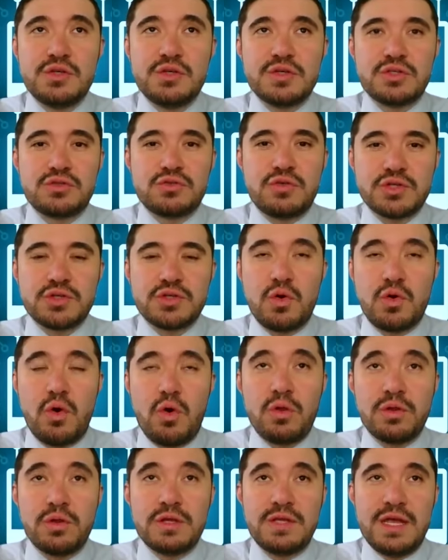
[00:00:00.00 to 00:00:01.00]
You structure
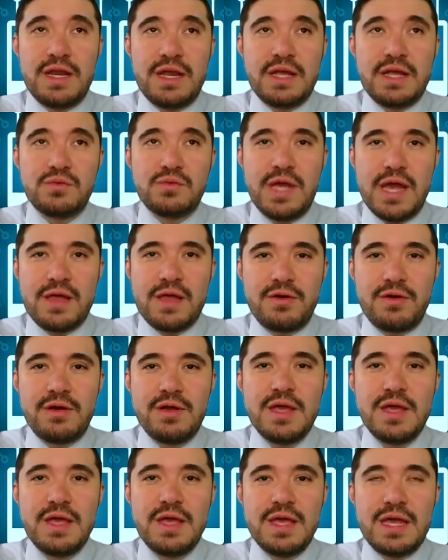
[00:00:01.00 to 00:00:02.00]
all the data
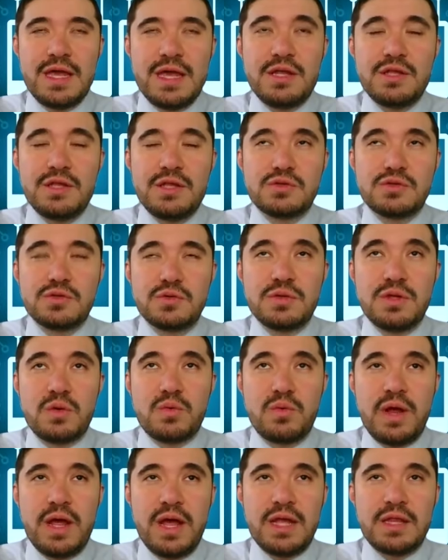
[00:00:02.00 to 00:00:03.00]
together into the
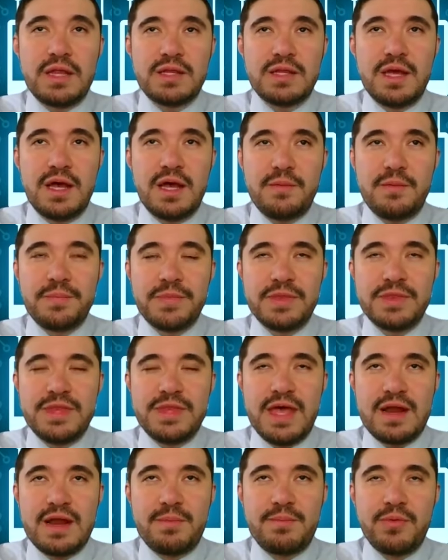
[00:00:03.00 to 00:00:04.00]
right um,
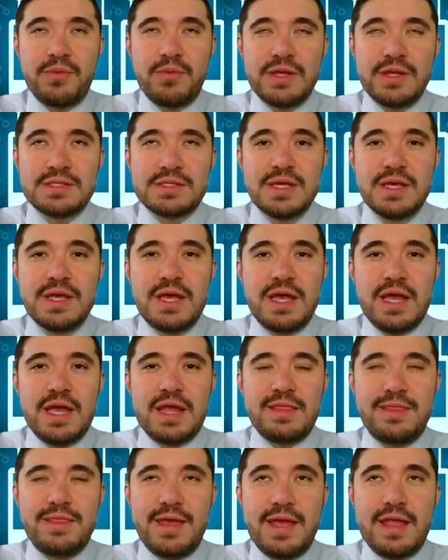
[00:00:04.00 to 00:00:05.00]
data points,
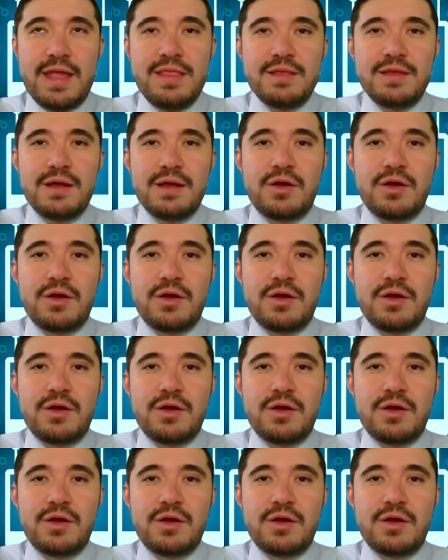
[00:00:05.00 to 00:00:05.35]
and then